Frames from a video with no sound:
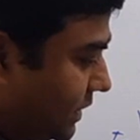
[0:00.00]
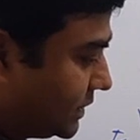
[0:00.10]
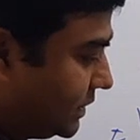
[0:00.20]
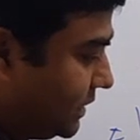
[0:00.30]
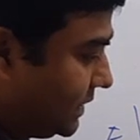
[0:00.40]

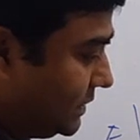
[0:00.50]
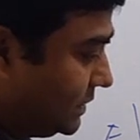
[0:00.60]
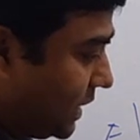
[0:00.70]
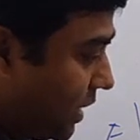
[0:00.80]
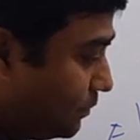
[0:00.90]
direction, that
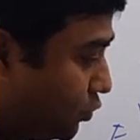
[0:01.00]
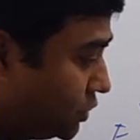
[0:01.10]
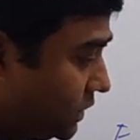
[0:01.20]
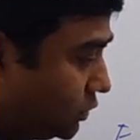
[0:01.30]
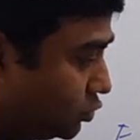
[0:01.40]
is
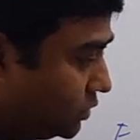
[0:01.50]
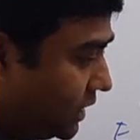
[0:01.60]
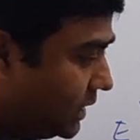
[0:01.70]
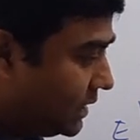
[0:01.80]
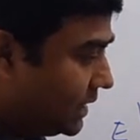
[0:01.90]
opposite to
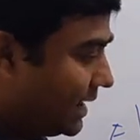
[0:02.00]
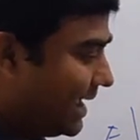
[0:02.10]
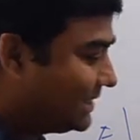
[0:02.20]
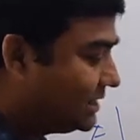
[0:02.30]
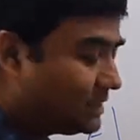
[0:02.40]
the
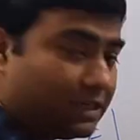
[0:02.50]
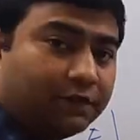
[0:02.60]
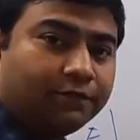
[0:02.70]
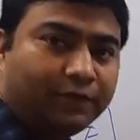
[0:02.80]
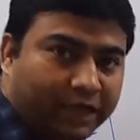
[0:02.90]

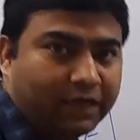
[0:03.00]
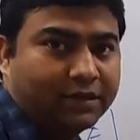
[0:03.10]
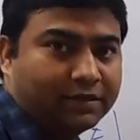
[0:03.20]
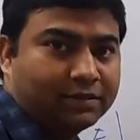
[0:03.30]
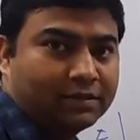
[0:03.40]
existing
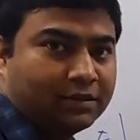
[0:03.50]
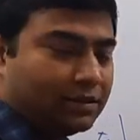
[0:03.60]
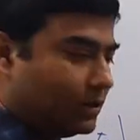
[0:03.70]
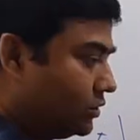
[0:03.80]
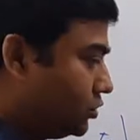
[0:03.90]
field.
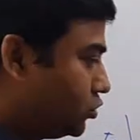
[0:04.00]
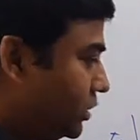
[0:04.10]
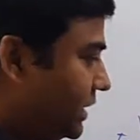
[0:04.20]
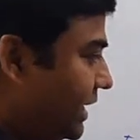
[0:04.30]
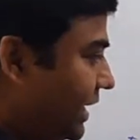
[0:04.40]

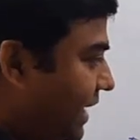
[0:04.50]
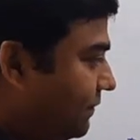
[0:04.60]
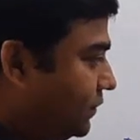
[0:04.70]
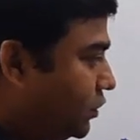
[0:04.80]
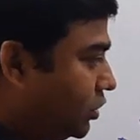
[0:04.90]
So here
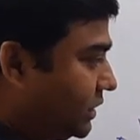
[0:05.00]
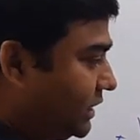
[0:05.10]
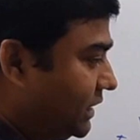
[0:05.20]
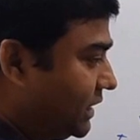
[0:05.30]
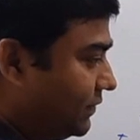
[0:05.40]
F
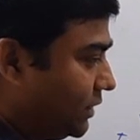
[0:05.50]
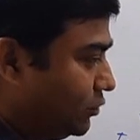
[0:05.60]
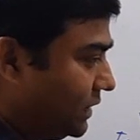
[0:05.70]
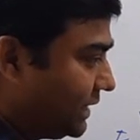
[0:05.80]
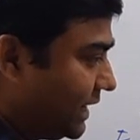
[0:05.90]
dot dA, when
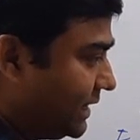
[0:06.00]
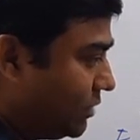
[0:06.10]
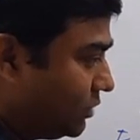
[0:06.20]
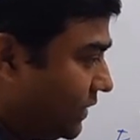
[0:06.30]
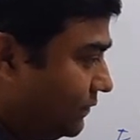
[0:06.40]
you will
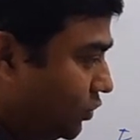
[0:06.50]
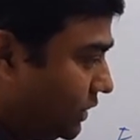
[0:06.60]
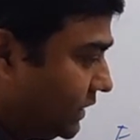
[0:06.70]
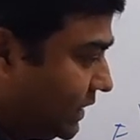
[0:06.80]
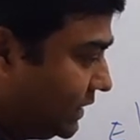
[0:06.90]
carry out F
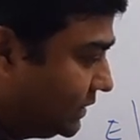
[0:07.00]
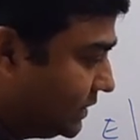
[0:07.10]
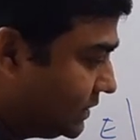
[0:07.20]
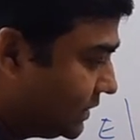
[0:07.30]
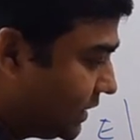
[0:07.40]
dot dA in
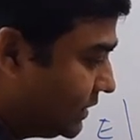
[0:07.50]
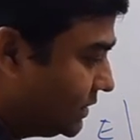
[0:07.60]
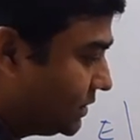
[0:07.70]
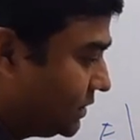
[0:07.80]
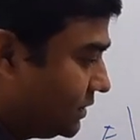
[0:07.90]
this
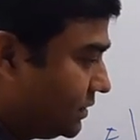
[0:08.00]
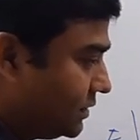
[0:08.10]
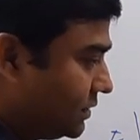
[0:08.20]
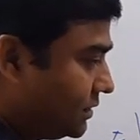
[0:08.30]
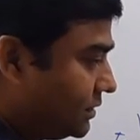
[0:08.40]
range,
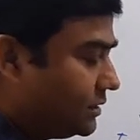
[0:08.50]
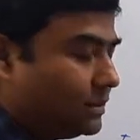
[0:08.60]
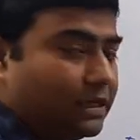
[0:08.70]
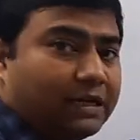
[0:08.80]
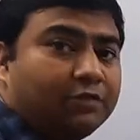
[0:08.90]

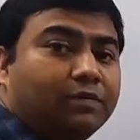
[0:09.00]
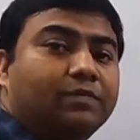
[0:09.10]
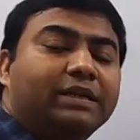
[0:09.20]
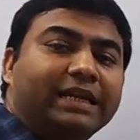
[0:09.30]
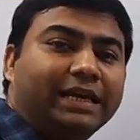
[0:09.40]
there it
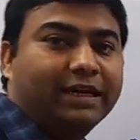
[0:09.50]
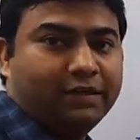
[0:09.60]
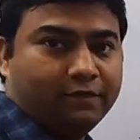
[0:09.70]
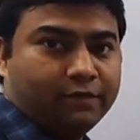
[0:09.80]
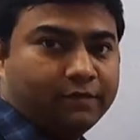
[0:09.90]
will be
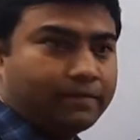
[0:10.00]
negative.